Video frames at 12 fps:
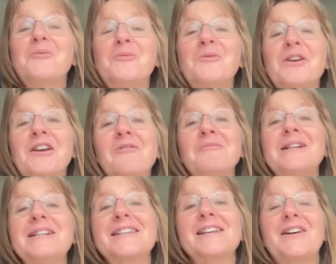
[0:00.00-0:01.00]
the company
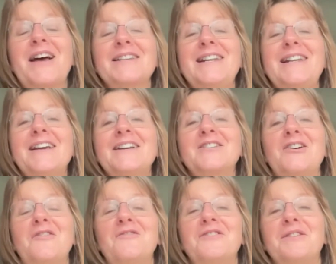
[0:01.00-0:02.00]
still has legs
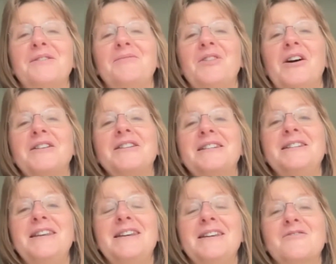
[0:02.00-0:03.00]
after 19
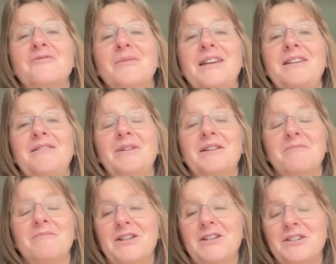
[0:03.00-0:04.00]
years of me being
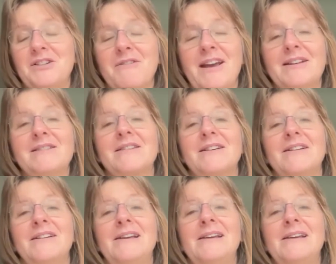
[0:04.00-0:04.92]
managing director.